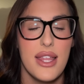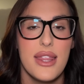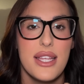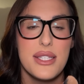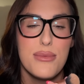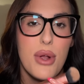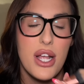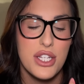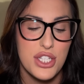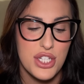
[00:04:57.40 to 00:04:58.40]
This
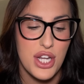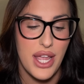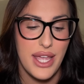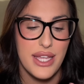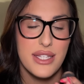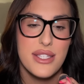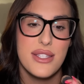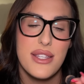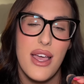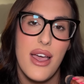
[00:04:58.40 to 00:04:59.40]
brush
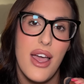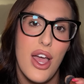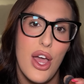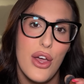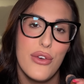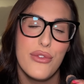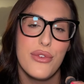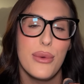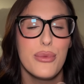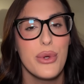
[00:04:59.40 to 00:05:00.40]
is
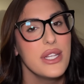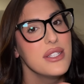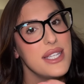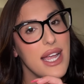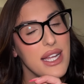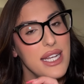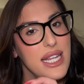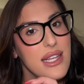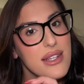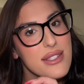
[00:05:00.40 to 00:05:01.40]
from Real
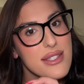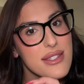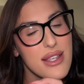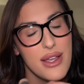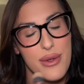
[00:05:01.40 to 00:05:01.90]
Techniques.